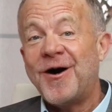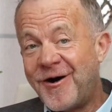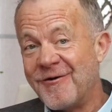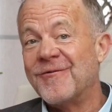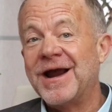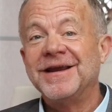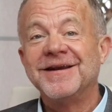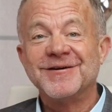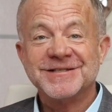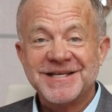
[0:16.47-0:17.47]
are right
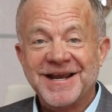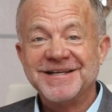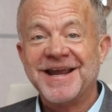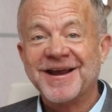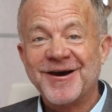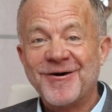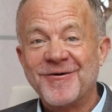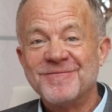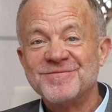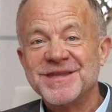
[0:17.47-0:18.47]
here in San
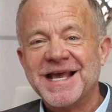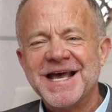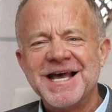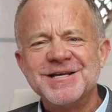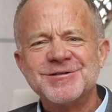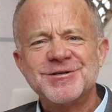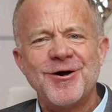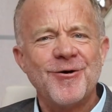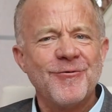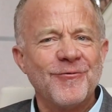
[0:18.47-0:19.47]
Diego.
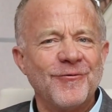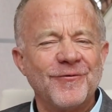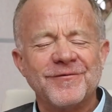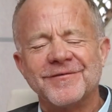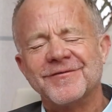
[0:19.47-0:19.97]
So